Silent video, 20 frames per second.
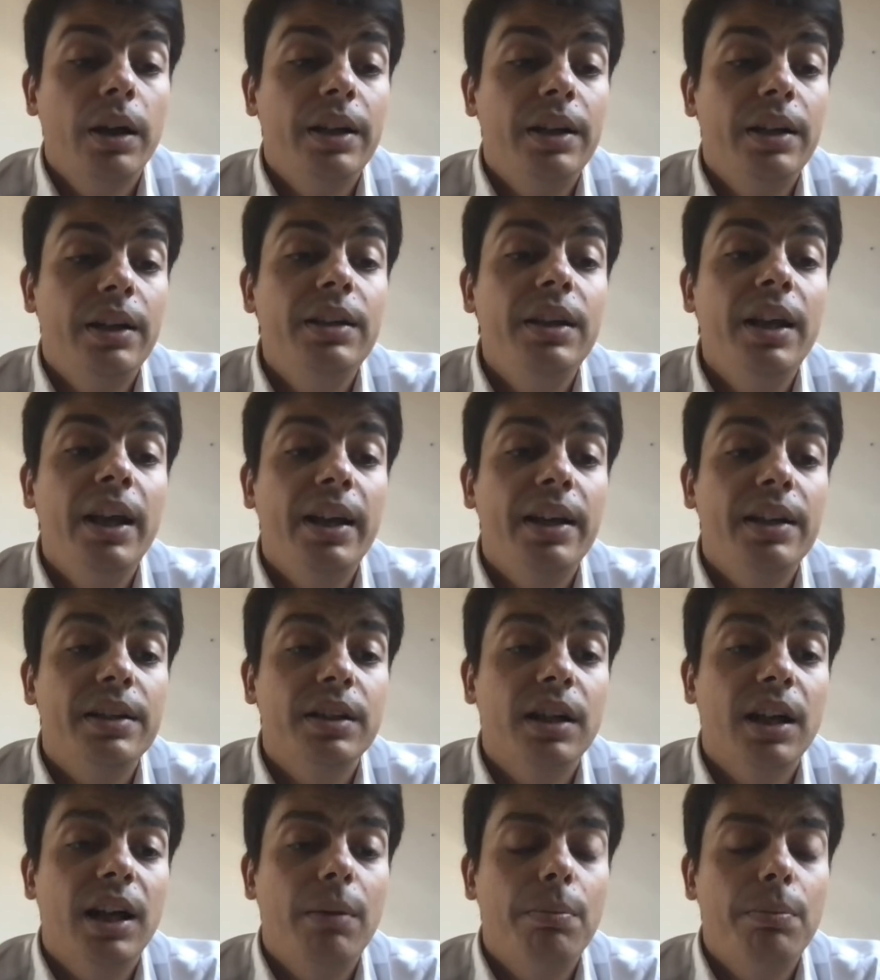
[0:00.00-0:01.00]
It
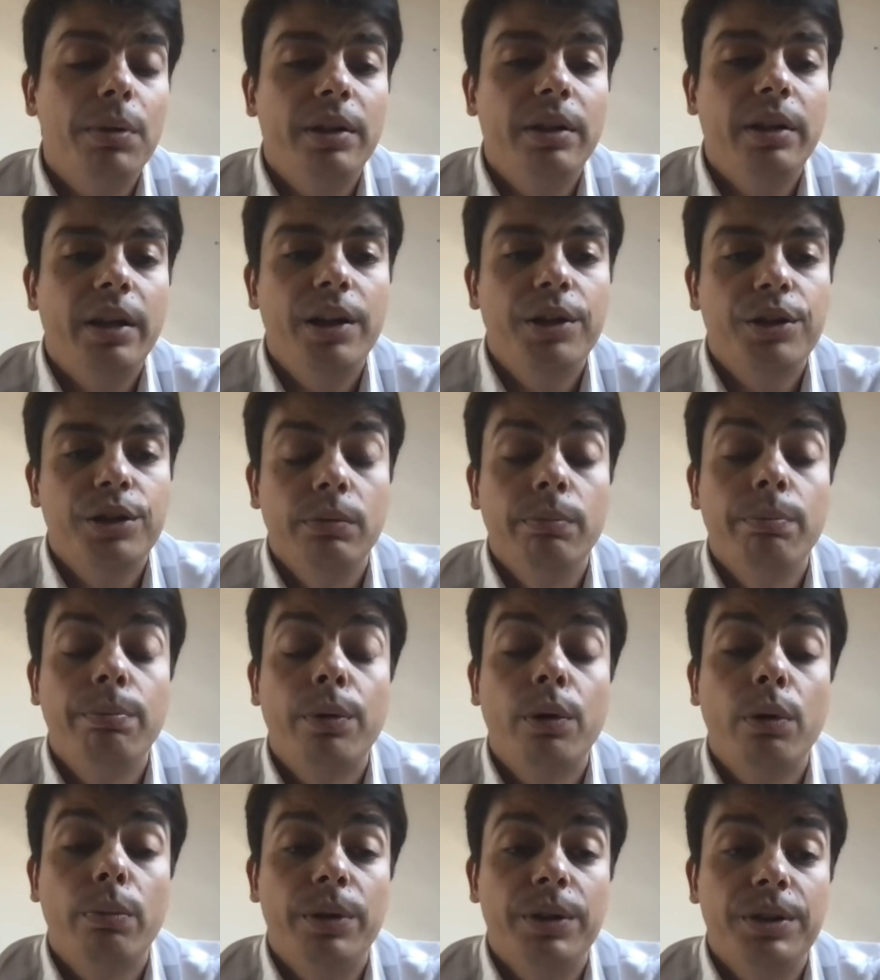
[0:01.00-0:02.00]
has application
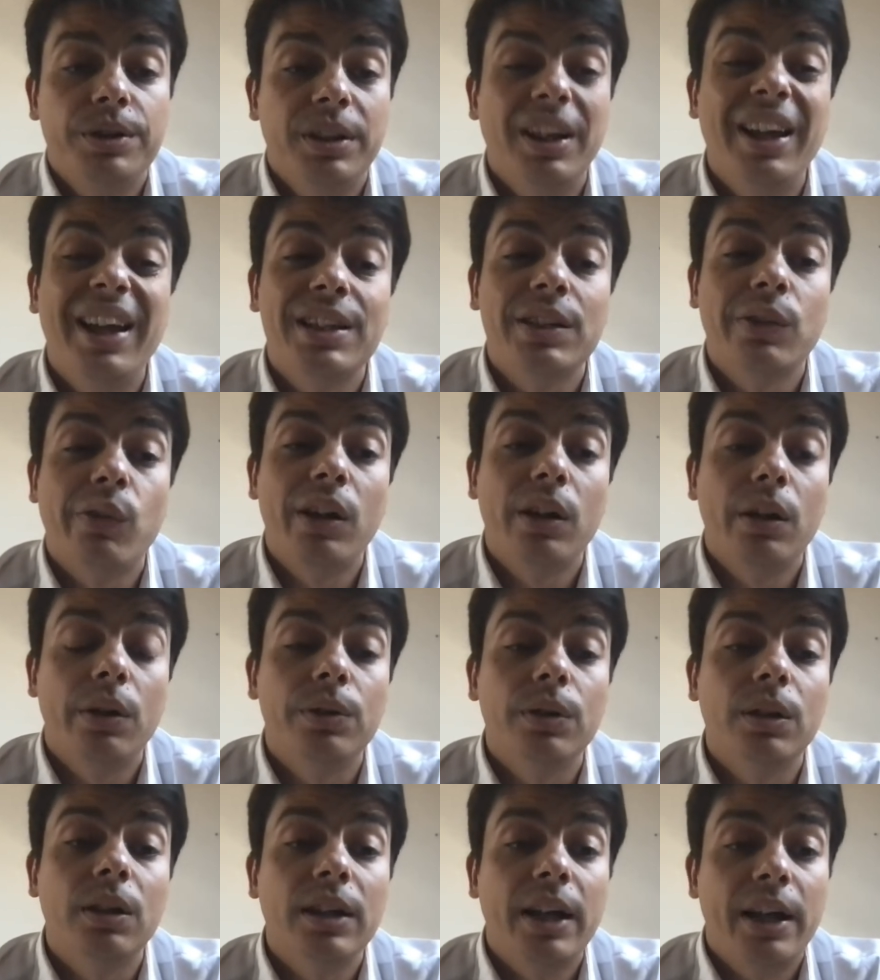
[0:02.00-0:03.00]
property as well
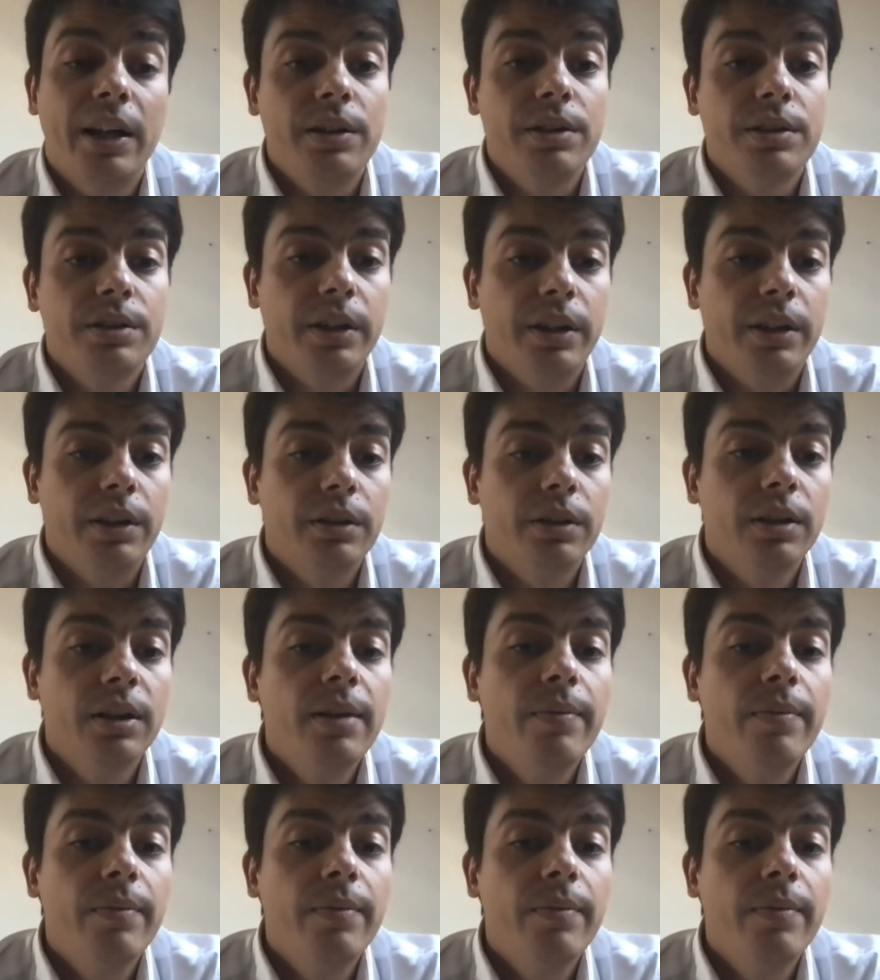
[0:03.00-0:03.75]
on client side.